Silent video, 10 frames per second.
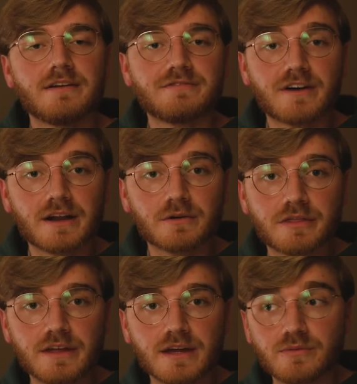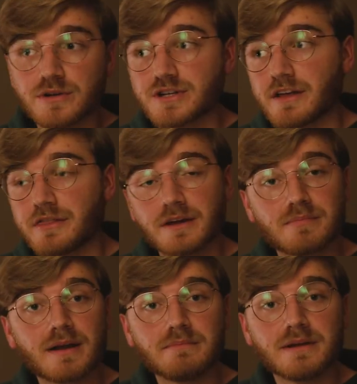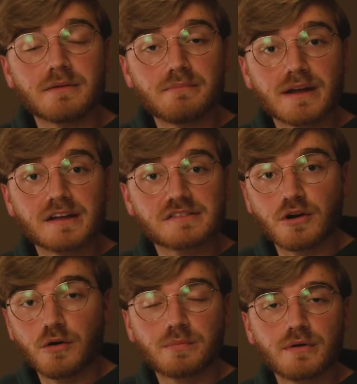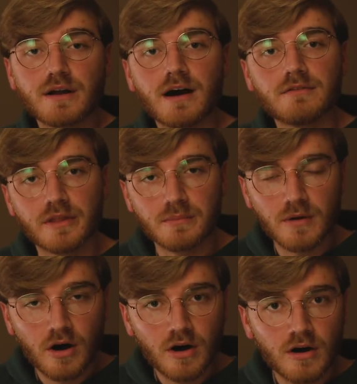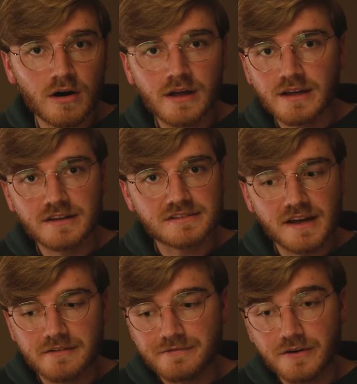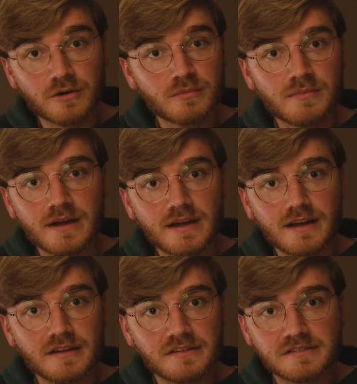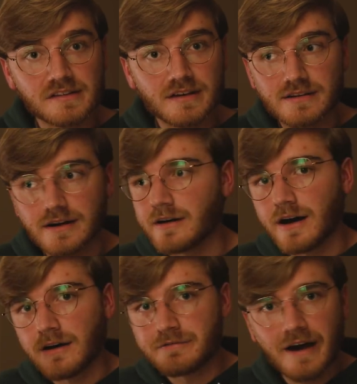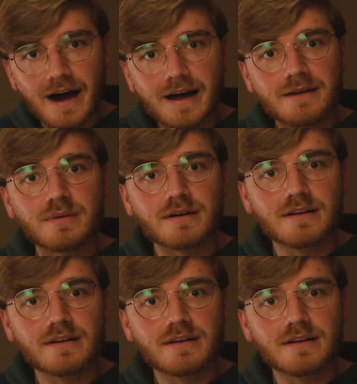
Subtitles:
and final thing, which I think might be the biggest culprit of them all, is that film is a vibe.